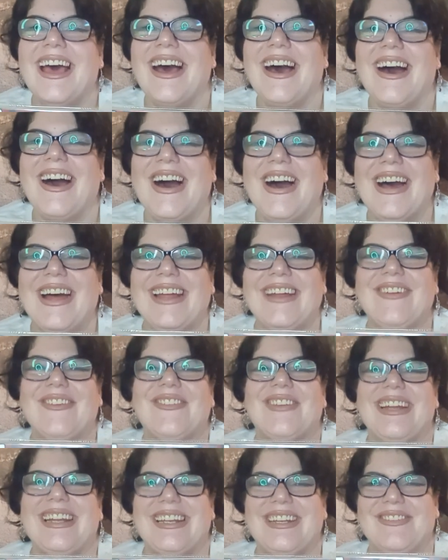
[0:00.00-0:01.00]
I
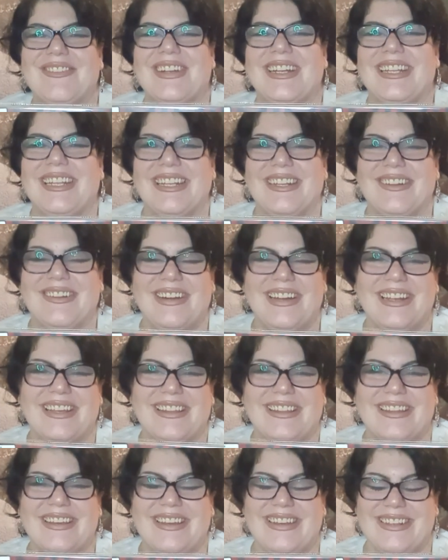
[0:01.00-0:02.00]
really, really like
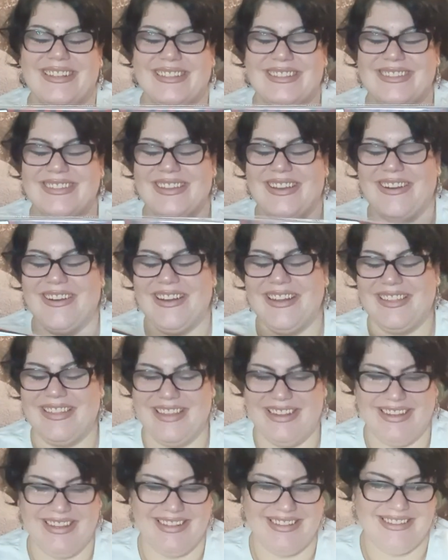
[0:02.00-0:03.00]
this. I
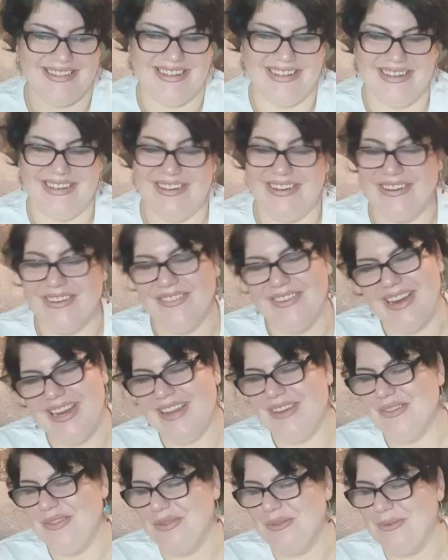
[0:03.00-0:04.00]
think it's going to look
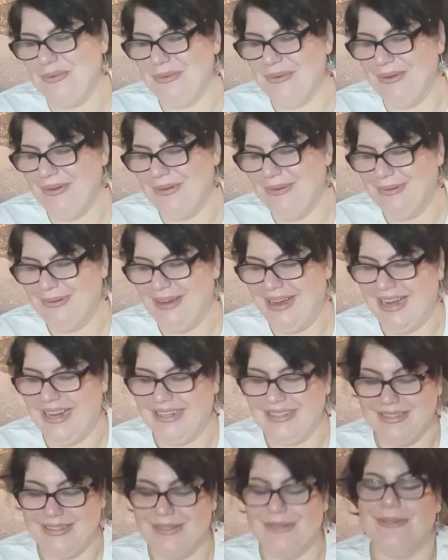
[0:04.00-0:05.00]
great on the wall,
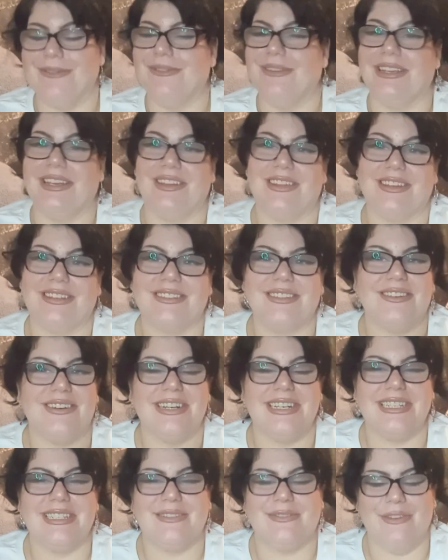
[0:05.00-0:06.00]
as do all the other
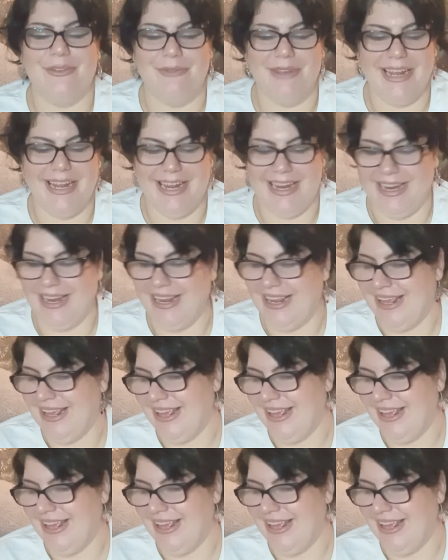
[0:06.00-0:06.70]
signs for me.